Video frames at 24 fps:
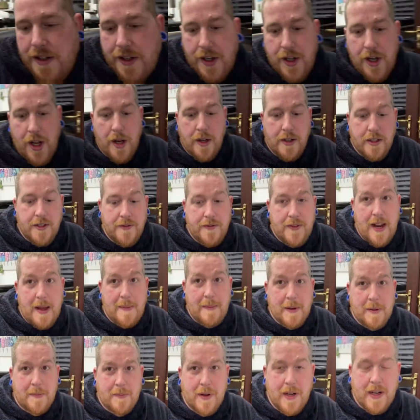loads of
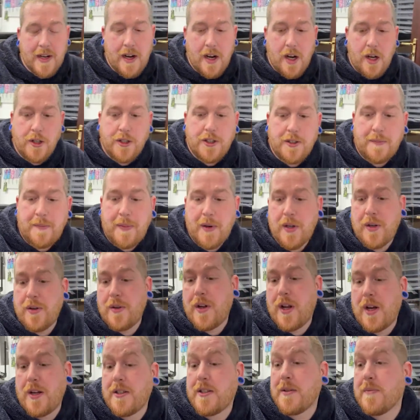leopard print, loads of blue,
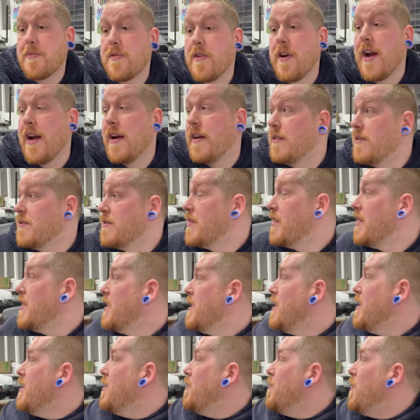loads of brown.
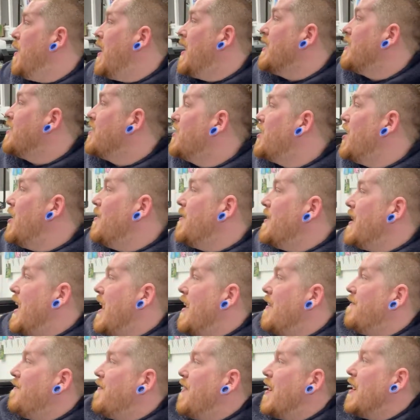What I don't
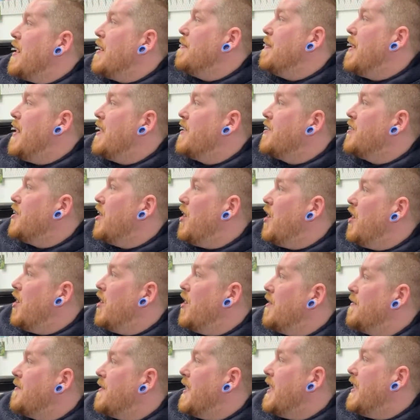have very much
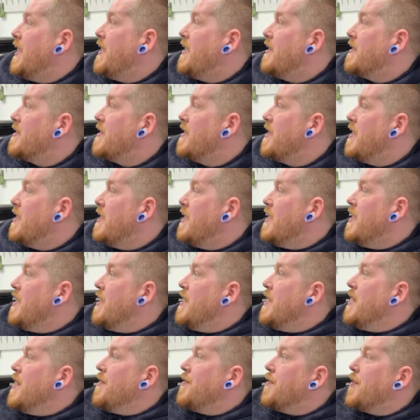of is
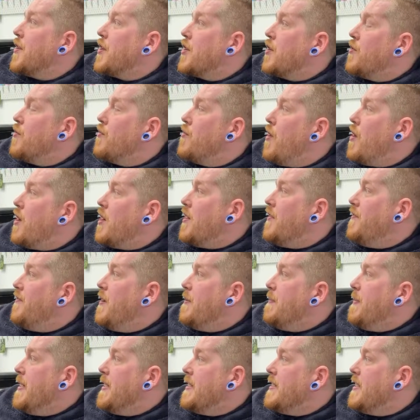the croc
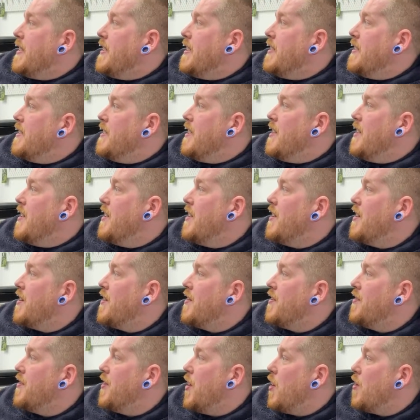forbidden,
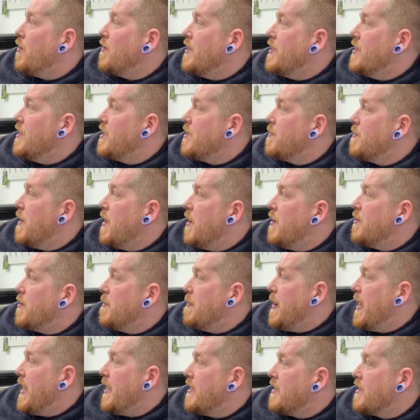the orange swirl, the
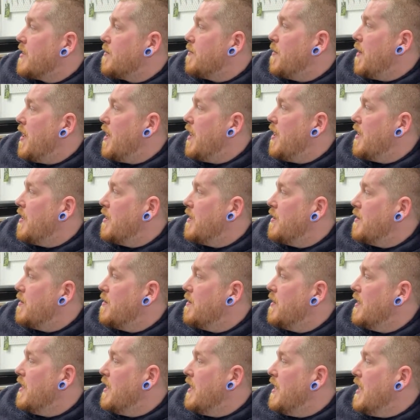pink
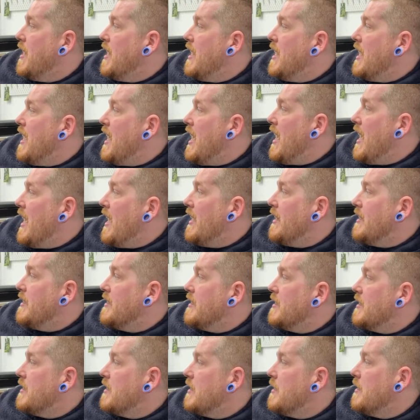swirl,
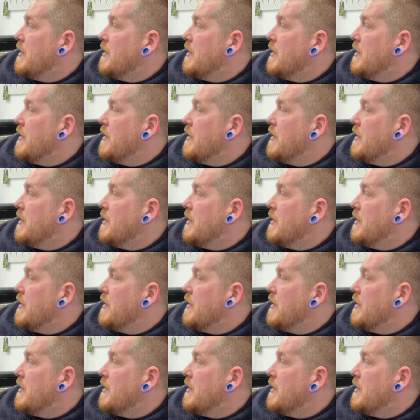and